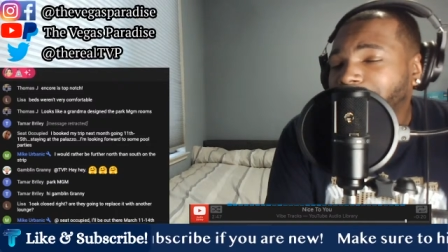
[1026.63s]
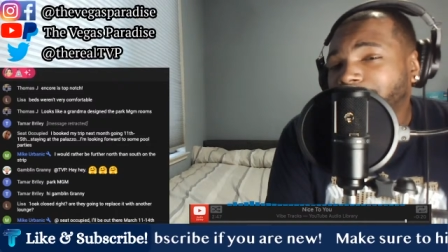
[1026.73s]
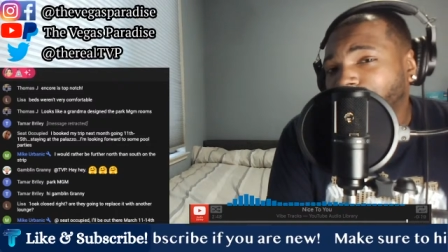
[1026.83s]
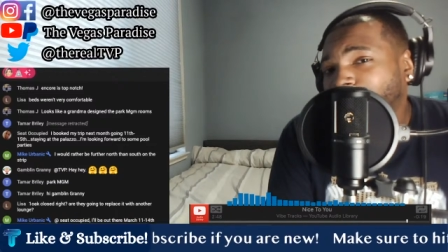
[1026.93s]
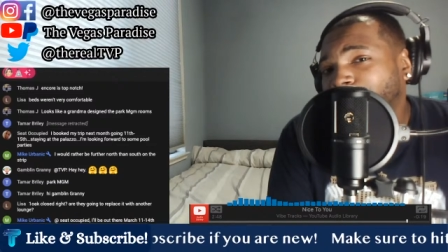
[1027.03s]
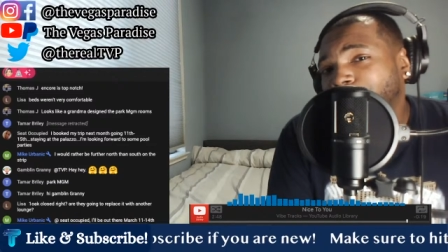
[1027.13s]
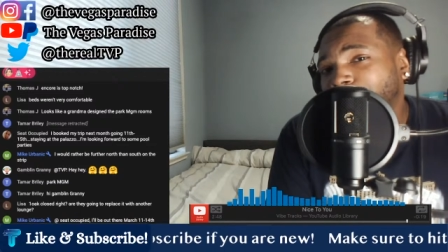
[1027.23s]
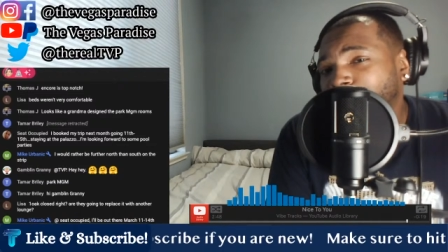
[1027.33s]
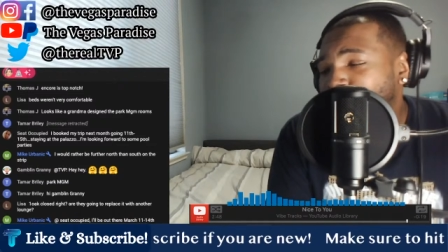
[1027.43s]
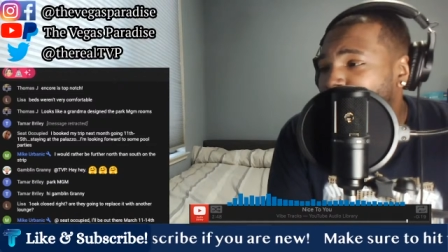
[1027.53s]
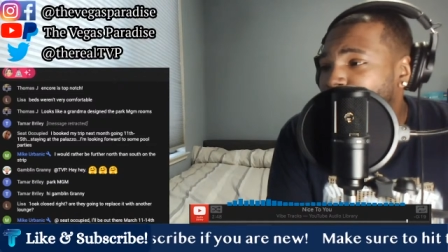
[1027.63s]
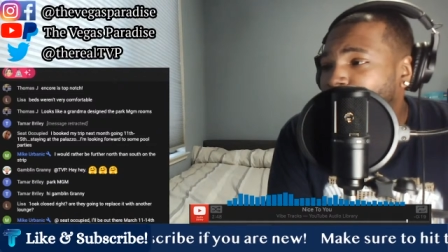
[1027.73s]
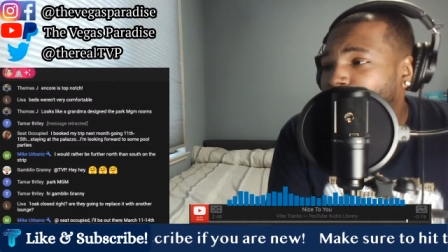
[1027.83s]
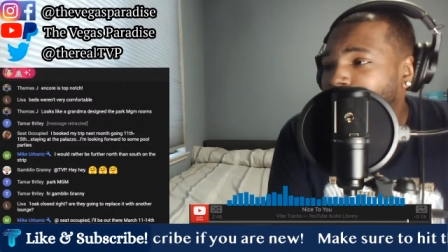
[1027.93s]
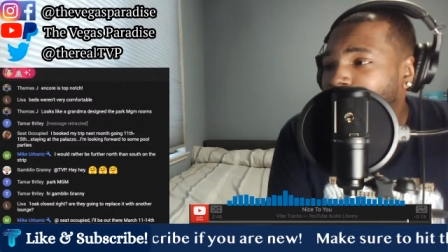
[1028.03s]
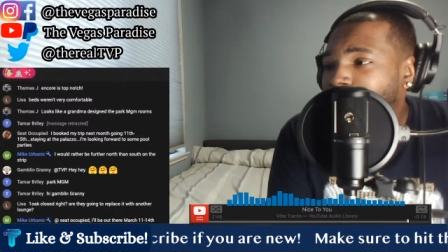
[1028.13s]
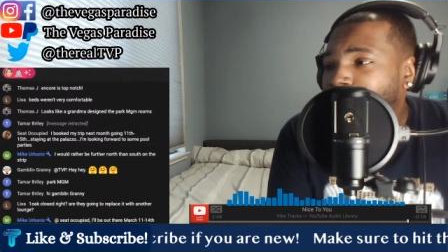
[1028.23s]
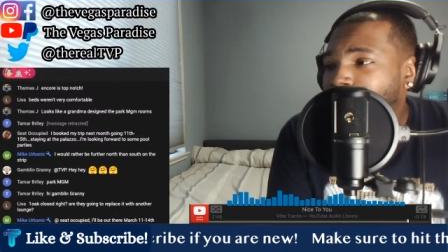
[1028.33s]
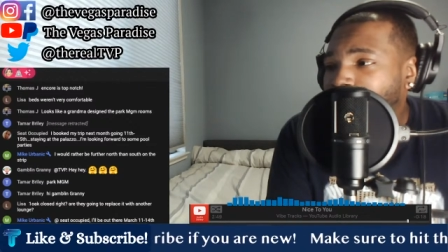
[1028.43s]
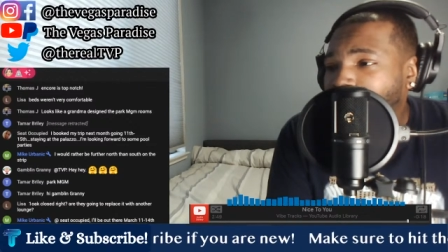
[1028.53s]
Look for those to
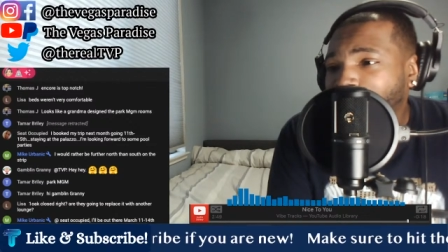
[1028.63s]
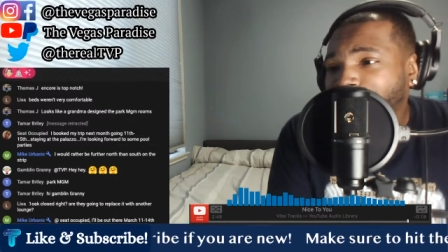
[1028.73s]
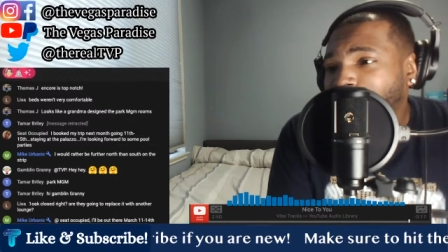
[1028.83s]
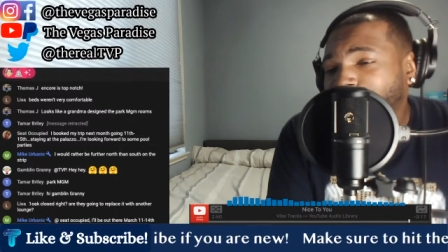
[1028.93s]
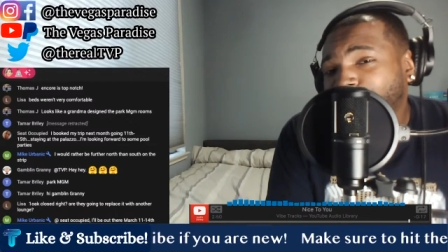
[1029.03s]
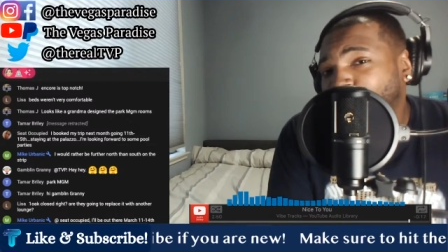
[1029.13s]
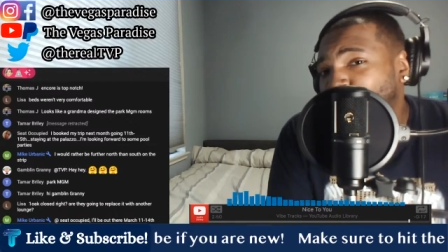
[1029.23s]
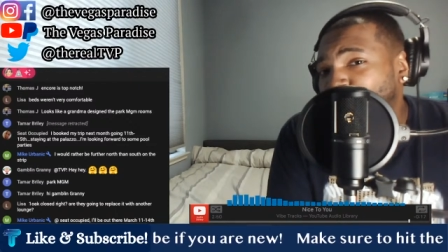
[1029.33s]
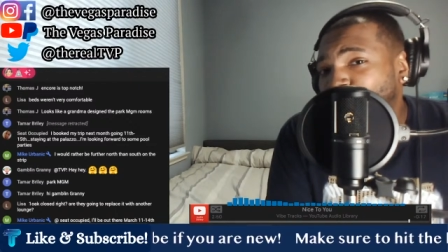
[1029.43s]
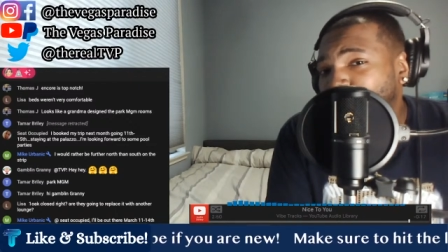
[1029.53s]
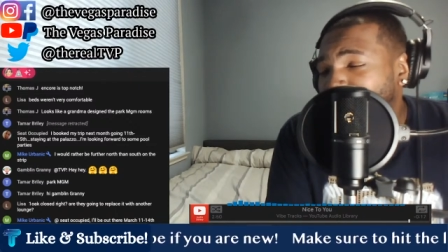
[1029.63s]
start coming up soon.